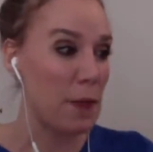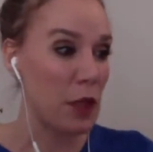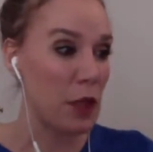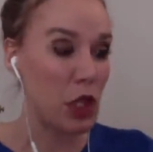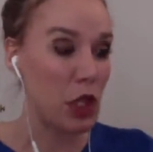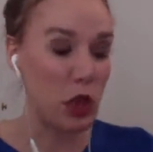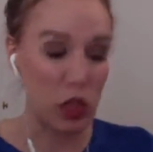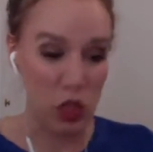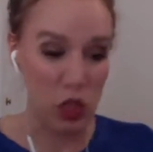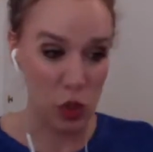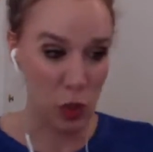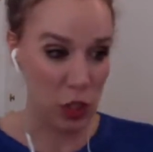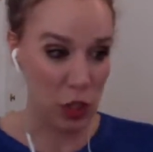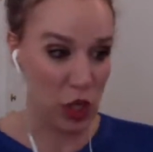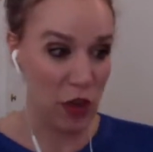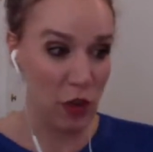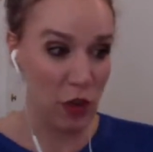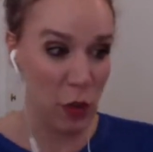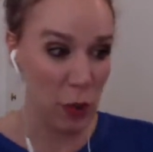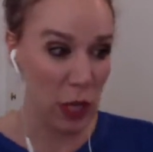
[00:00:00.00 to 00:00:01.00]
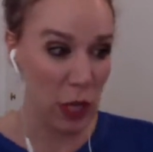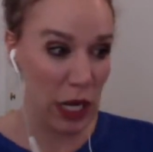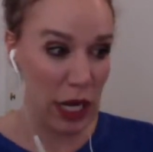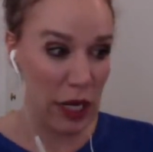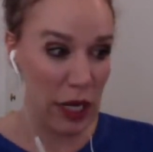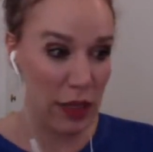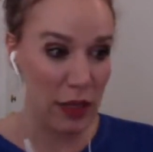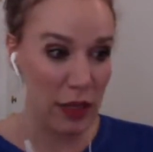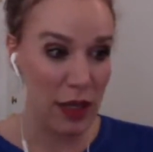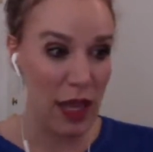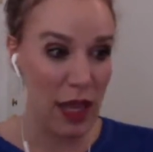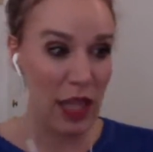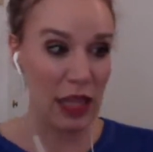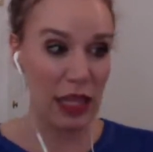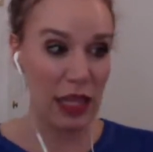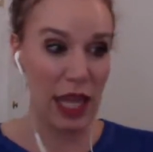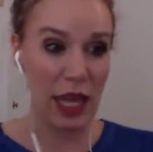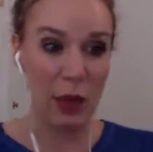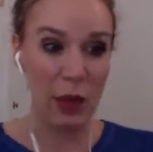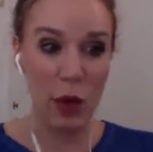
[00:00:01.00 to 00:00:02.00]
you can switch off your brain,
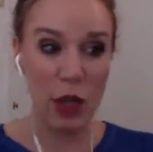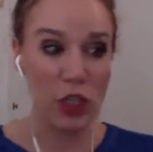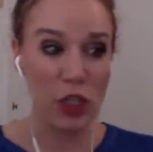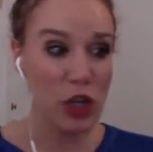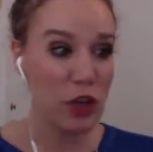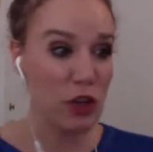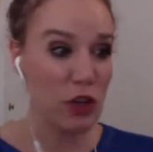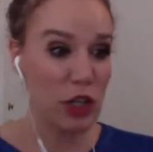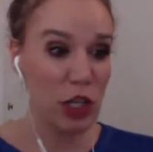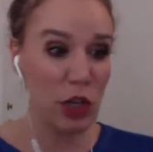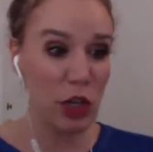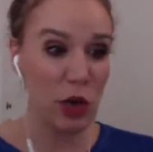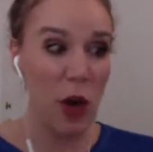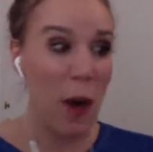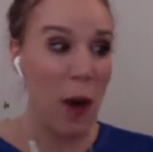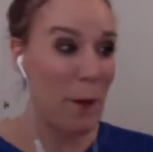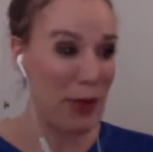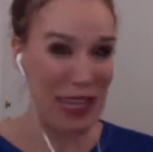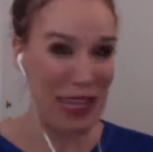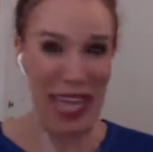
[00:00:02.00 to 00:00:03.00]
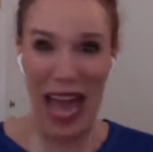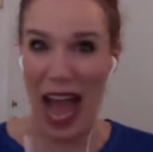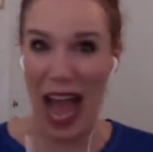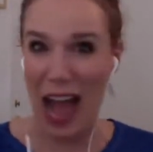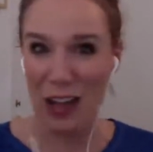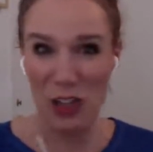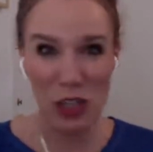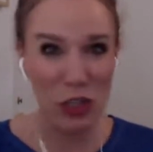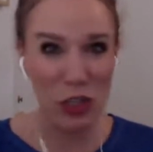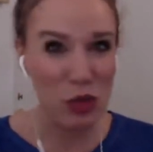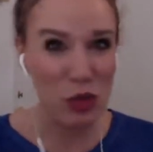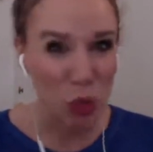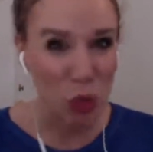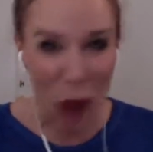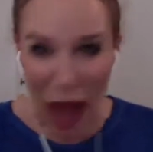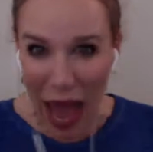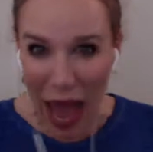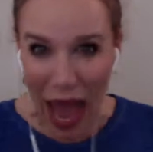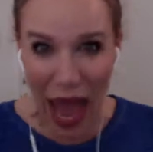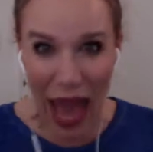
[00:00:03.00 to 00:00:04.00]
let it wash over you, but the action is
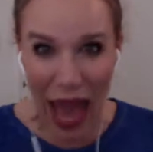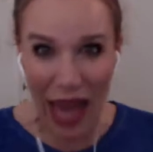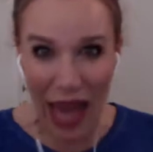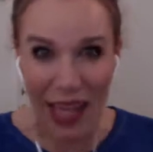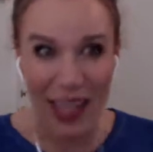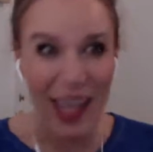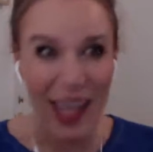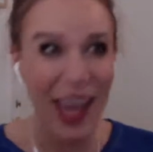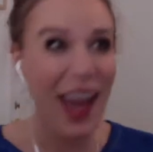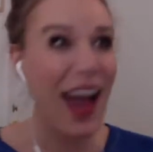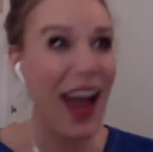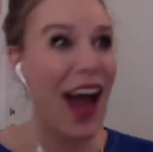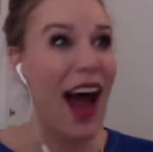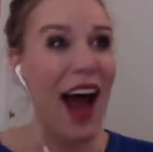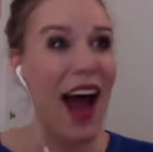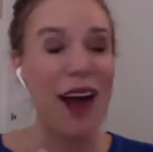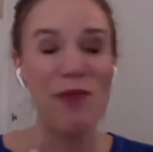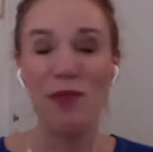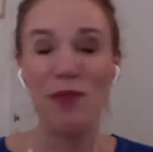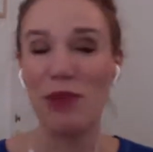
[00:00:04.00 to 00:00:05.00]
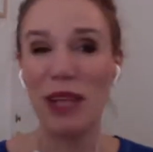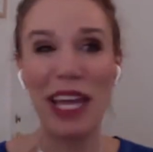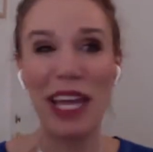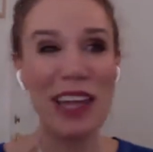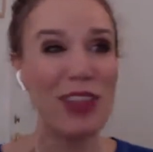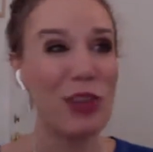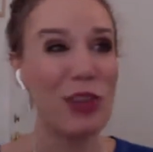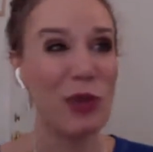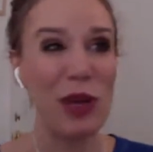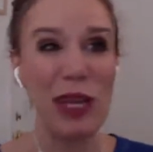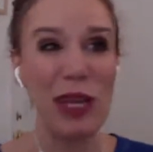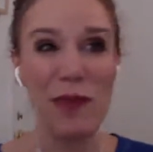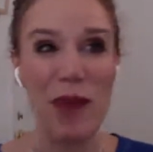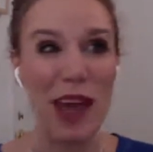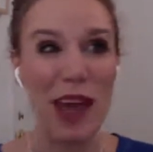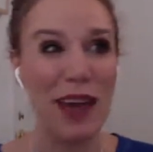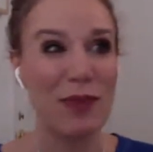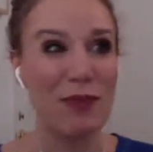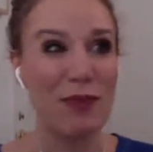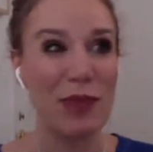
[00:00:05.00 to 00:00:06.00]
rad. Blade 3,
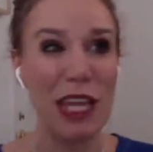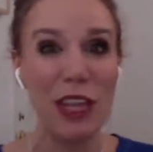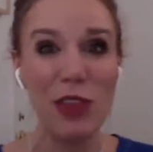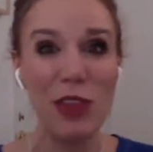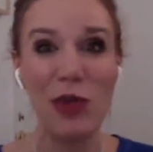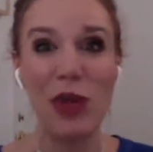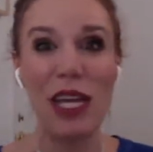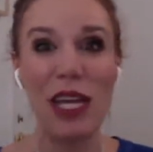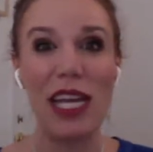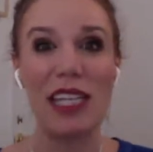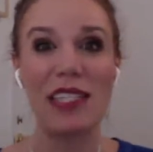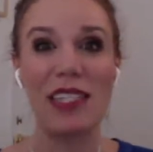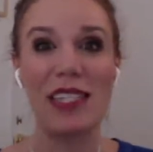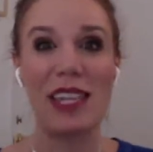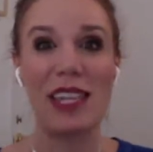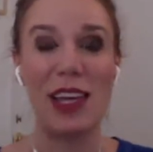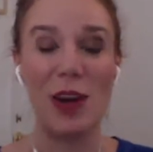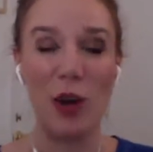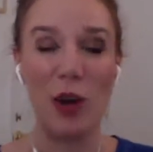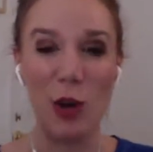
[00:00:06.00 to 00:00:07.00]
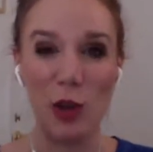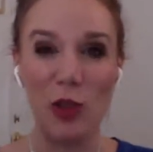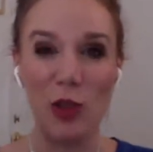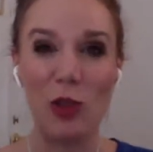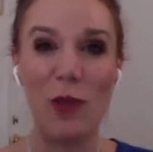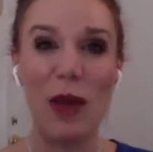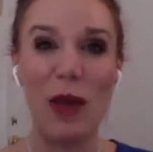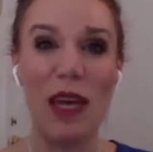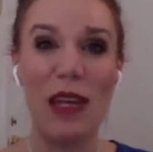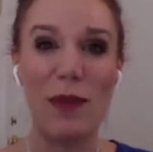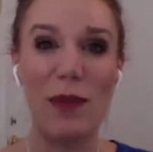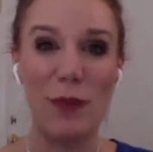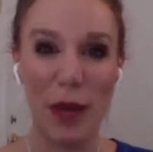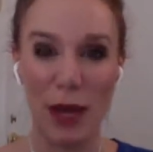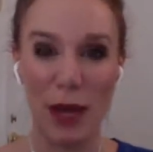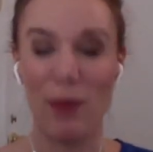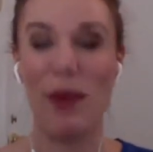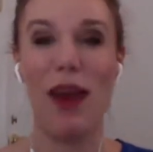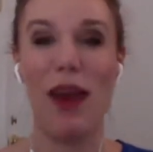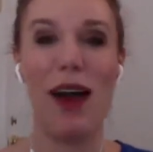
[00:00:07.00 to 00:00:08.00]
man. Blade 3 is the ultimate
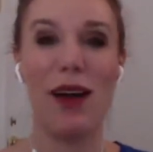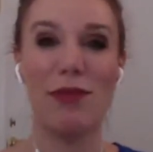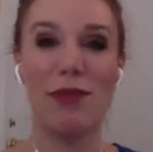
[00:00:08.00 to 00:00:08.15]
pick-me-up.